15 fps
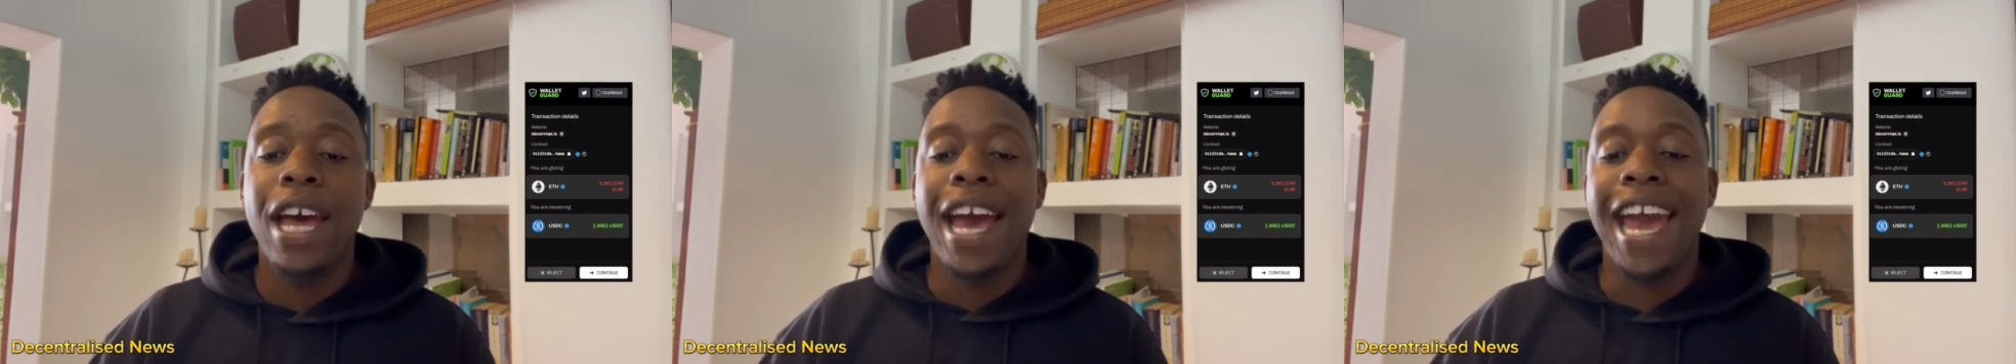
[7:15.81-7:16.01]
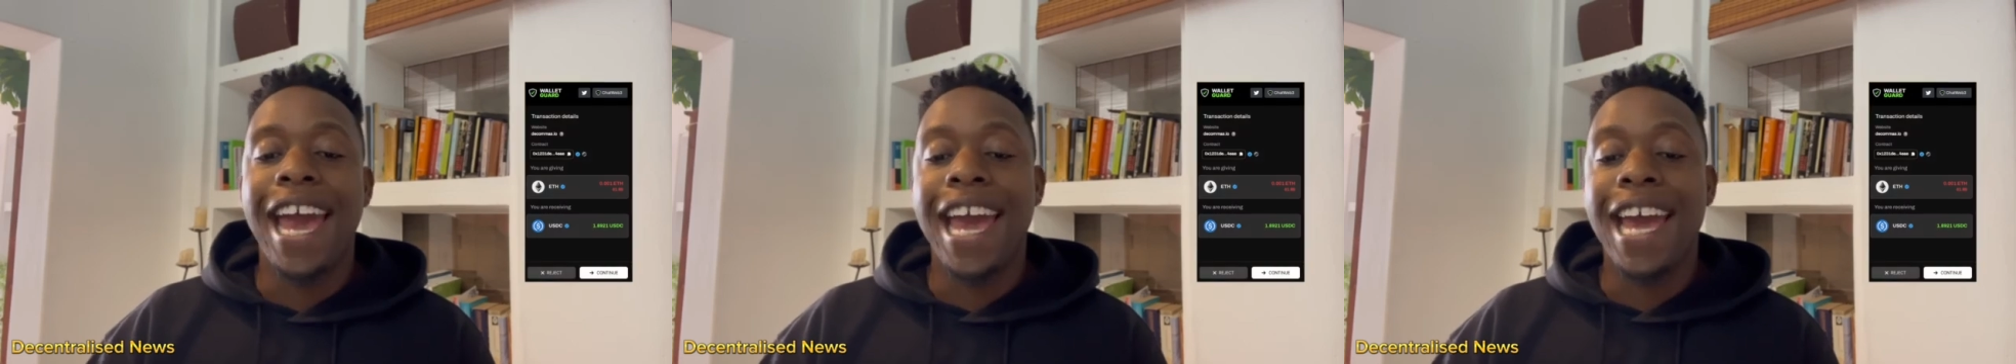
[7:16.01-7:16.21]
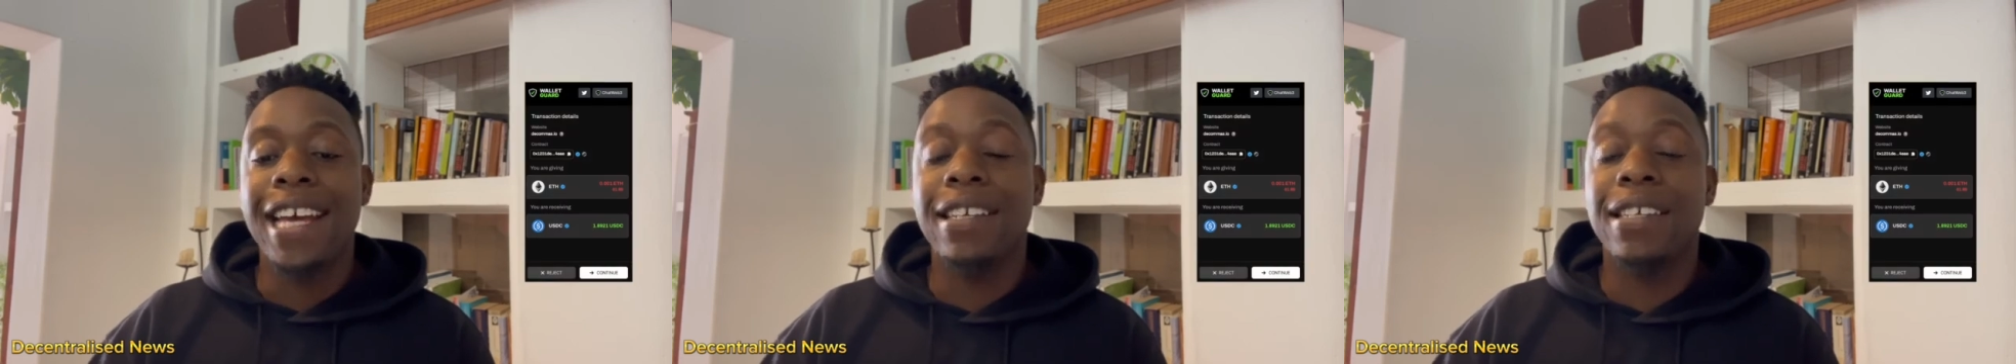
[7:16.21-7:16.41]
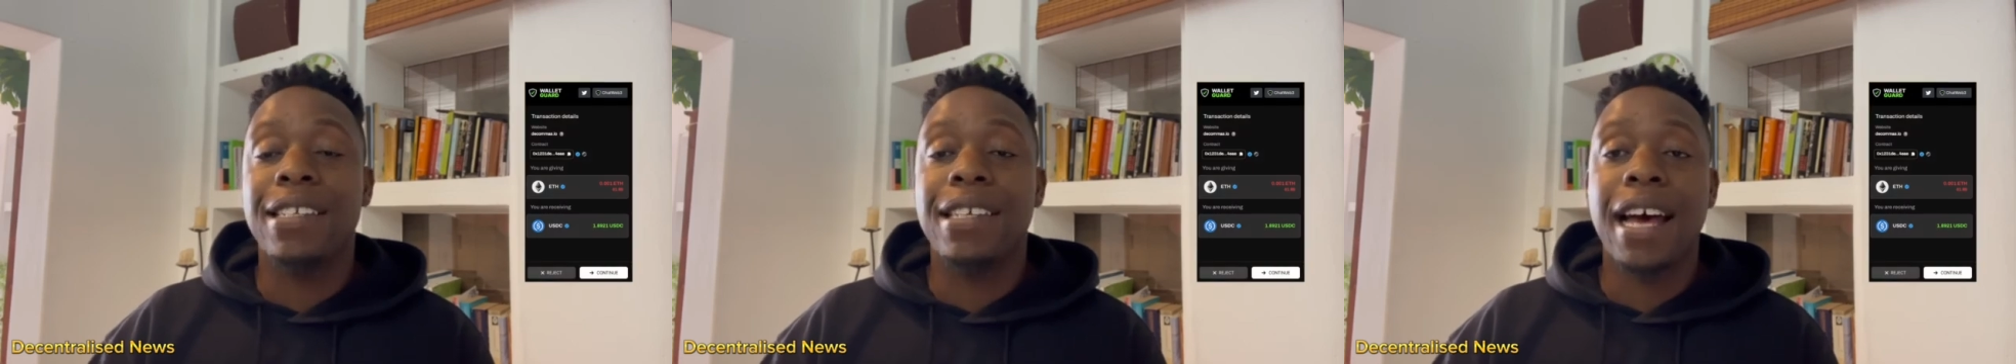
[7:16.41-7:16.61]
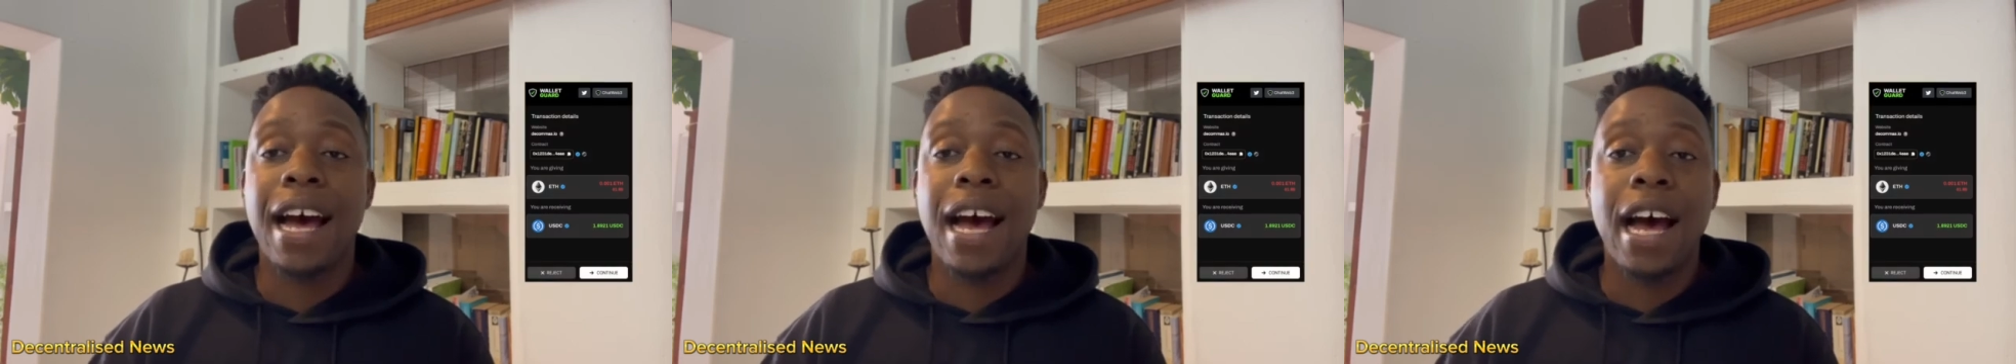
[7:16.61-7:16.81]
and,
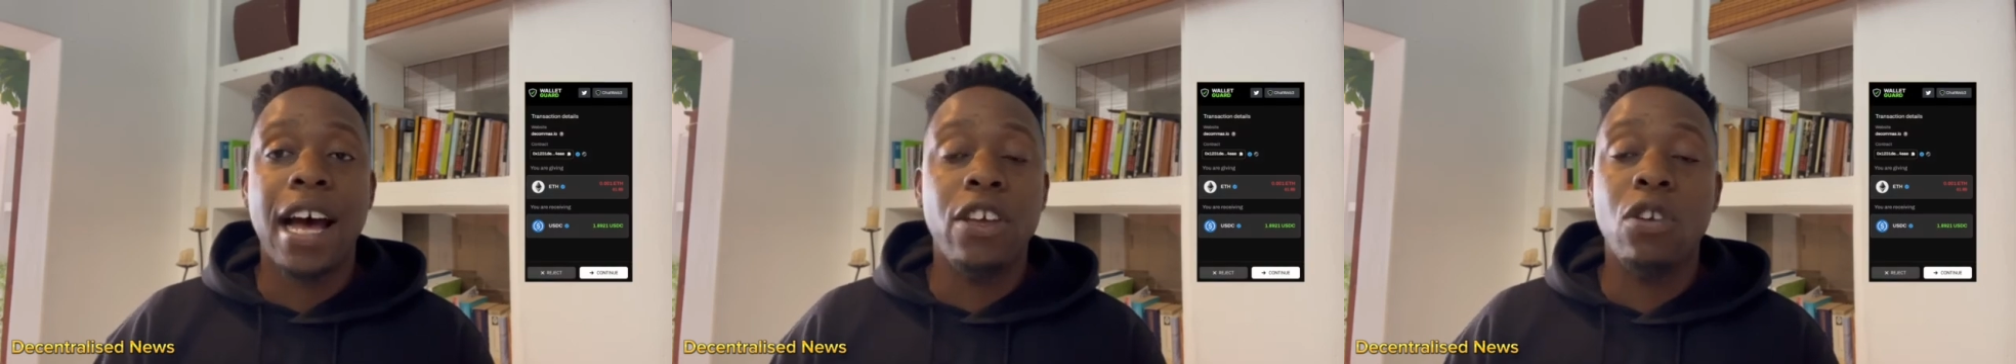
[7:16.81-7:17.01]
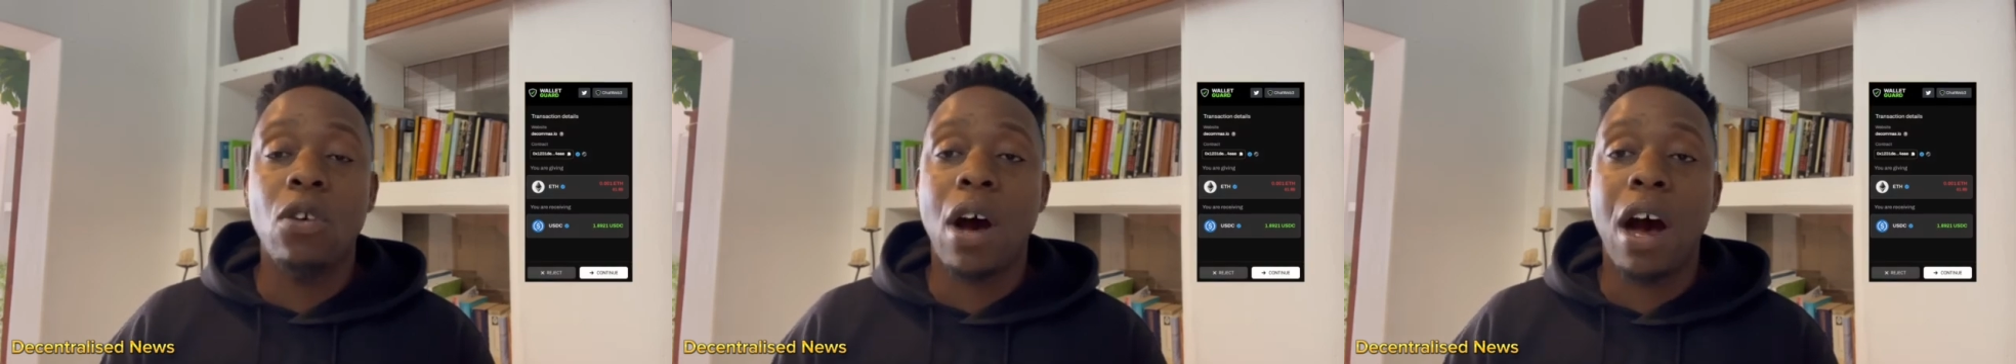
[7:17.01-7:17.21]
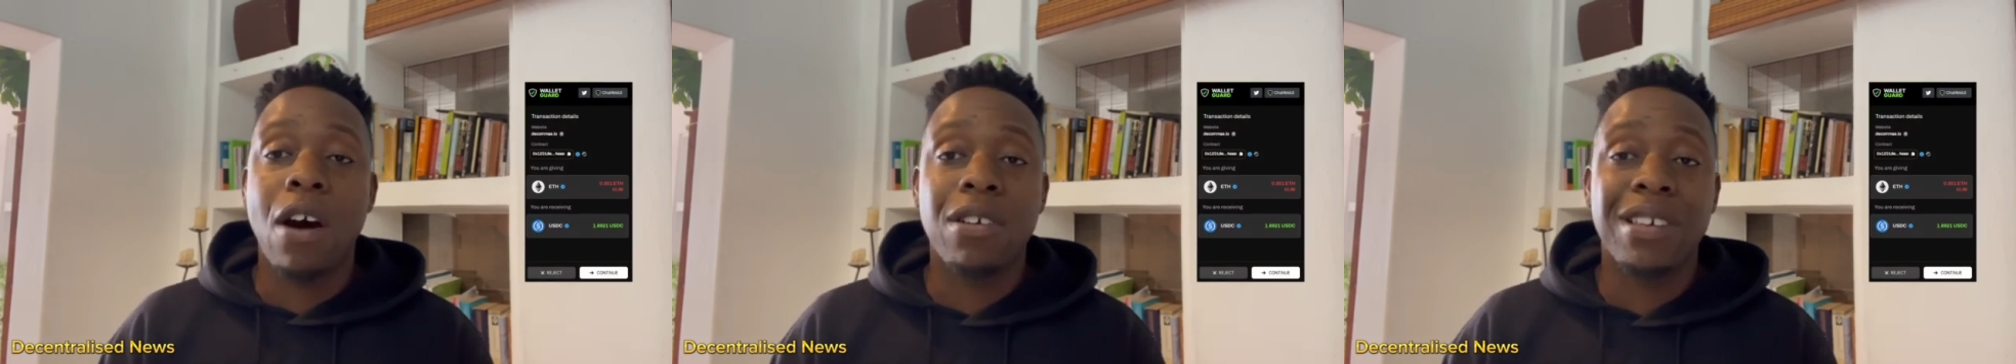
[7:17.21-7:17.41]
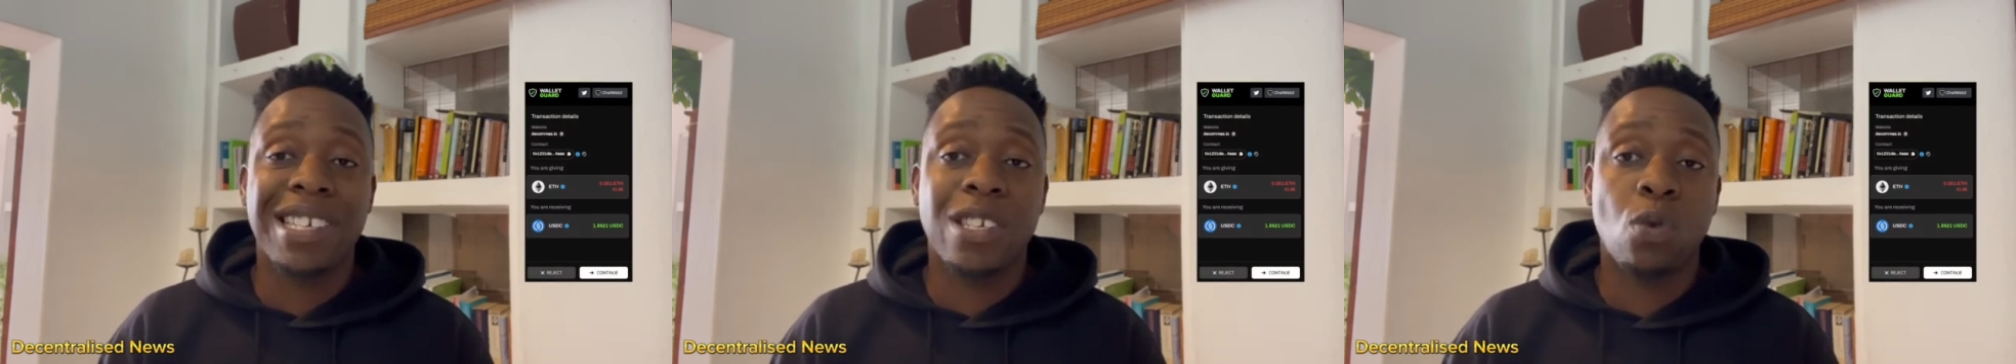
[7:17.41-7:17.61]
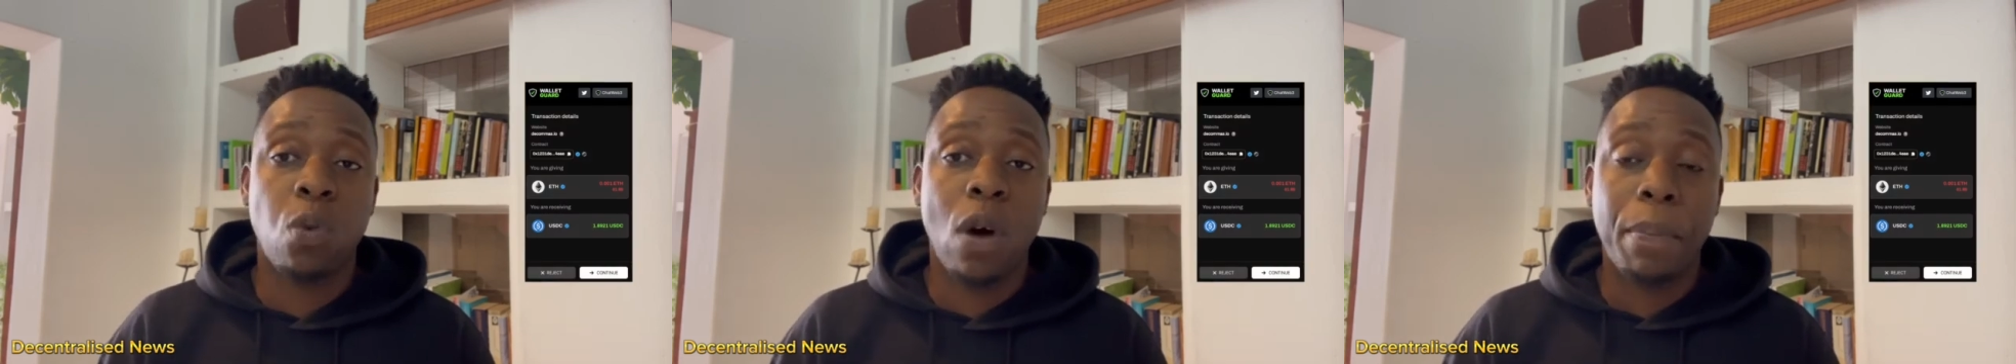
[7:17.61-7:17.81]
our
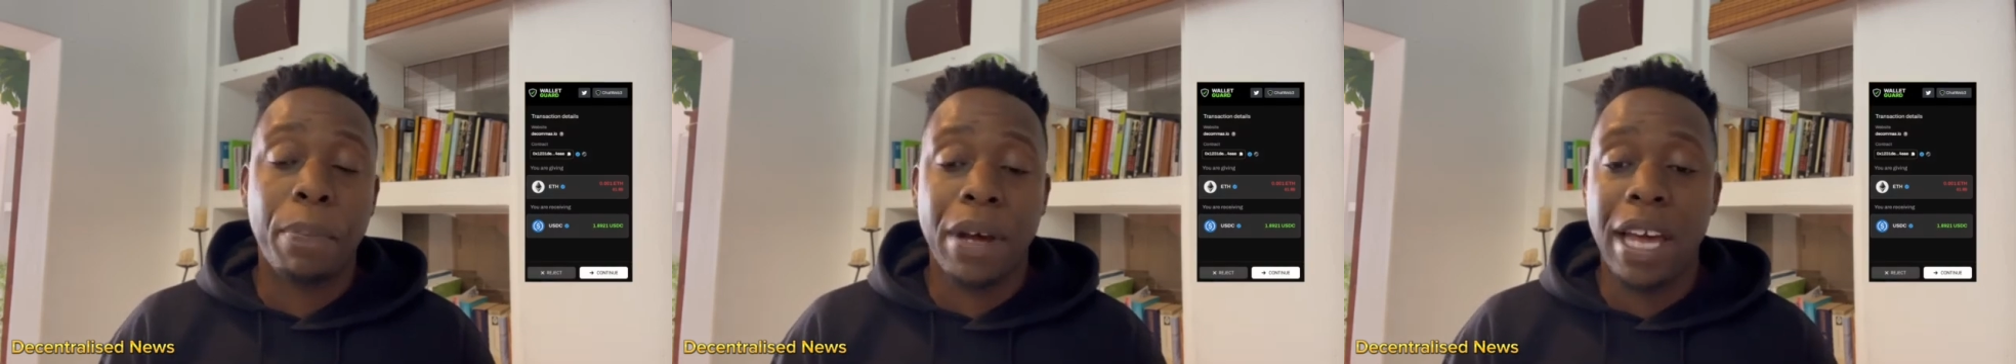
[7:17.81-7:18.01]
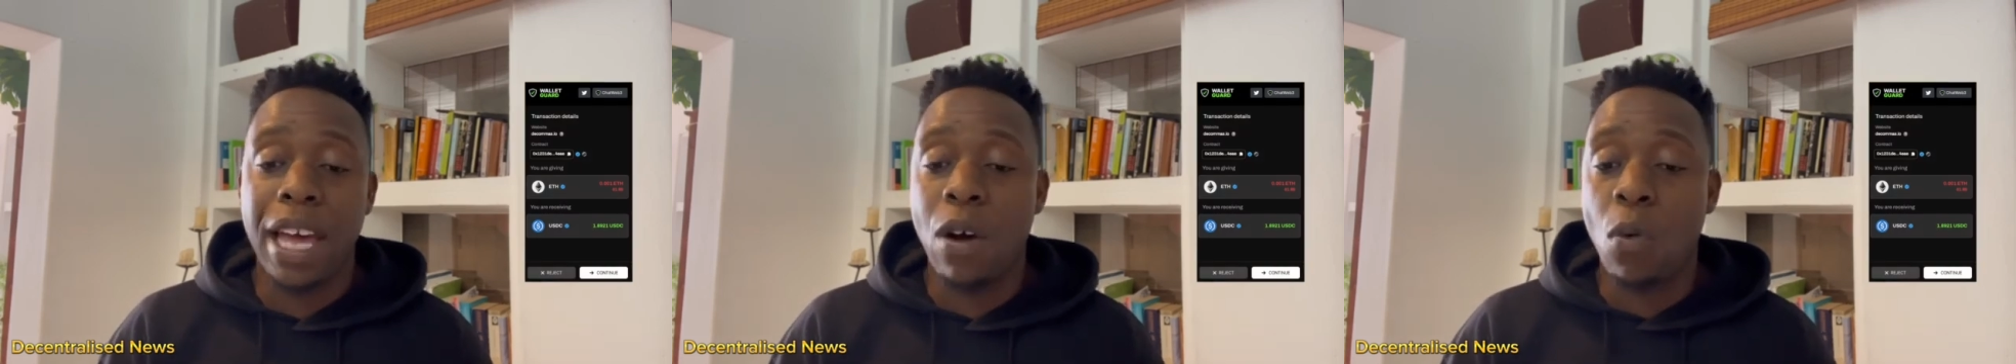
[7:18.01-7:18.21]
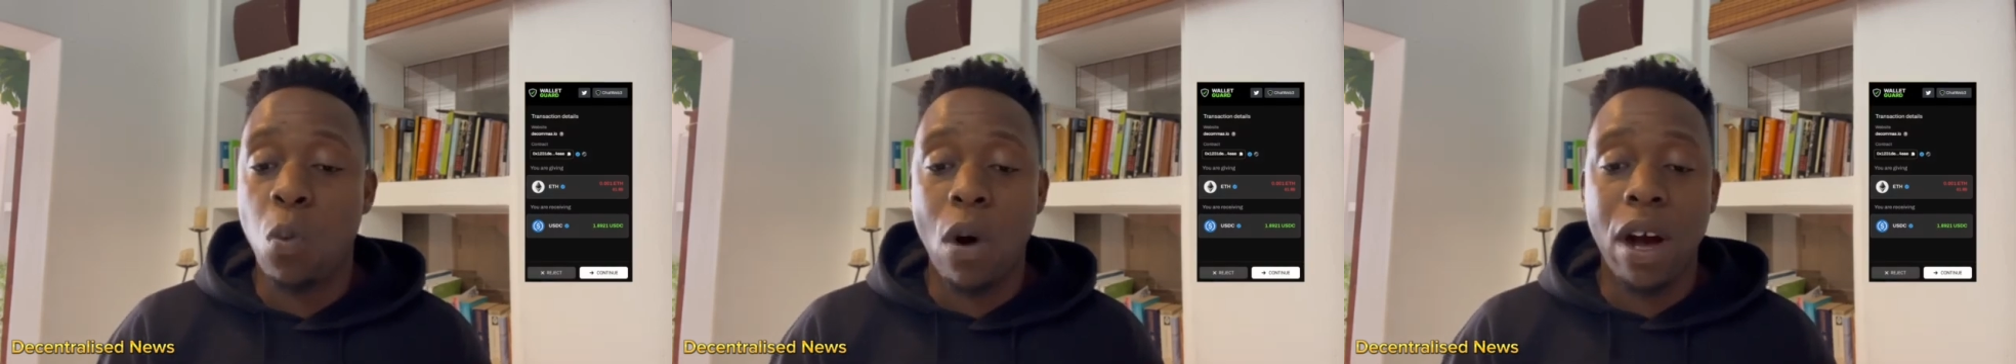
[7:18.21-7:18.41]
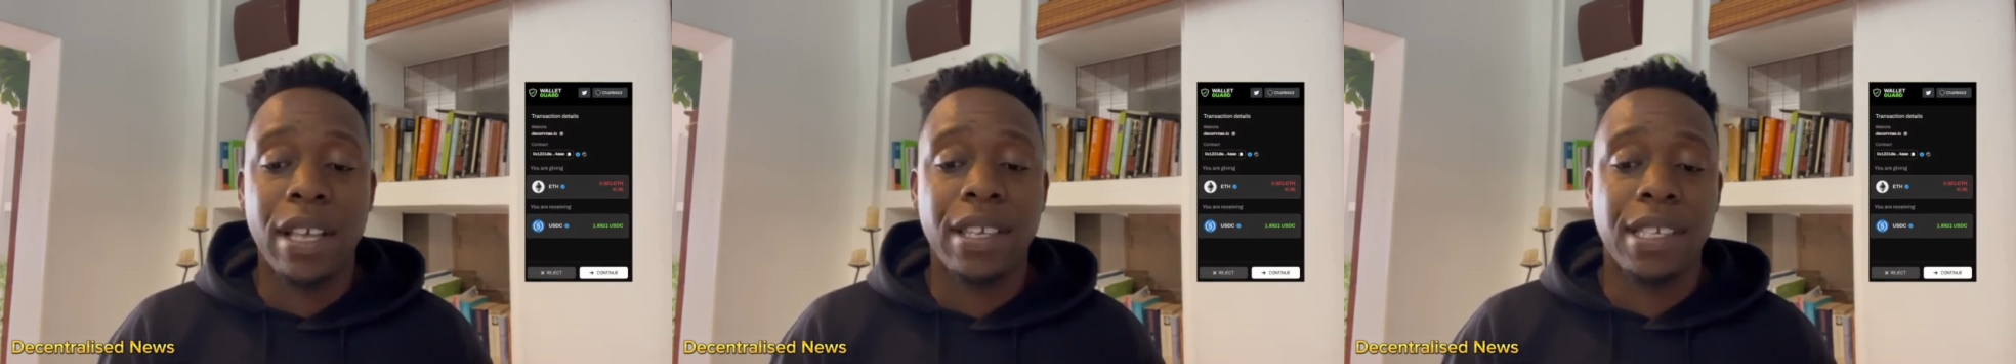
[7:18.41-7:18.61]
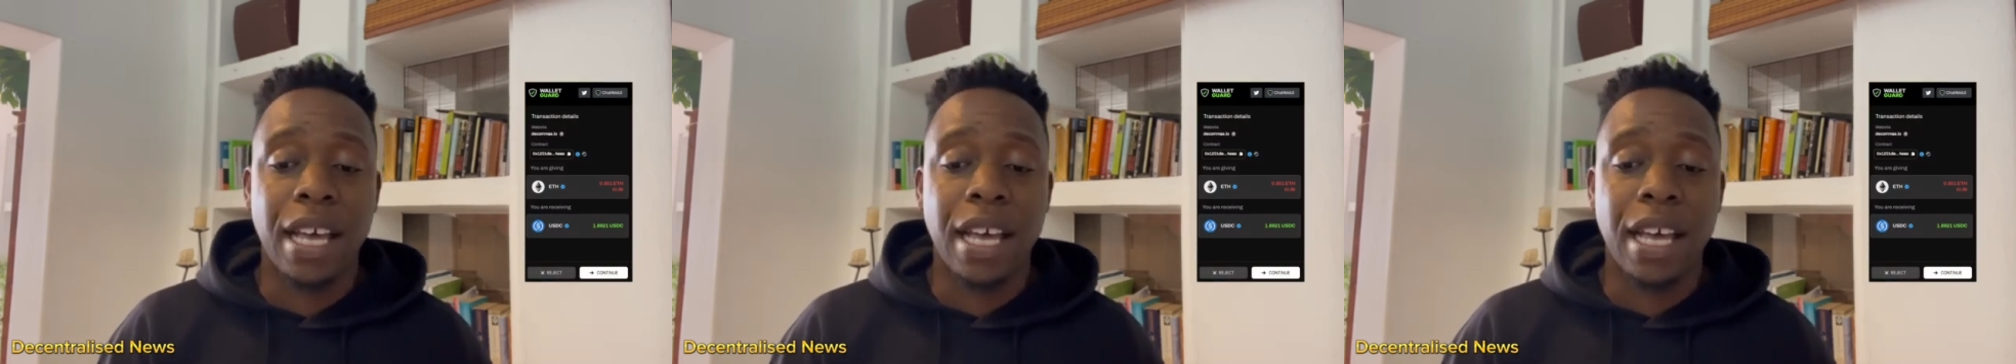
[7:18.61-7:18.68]
swap was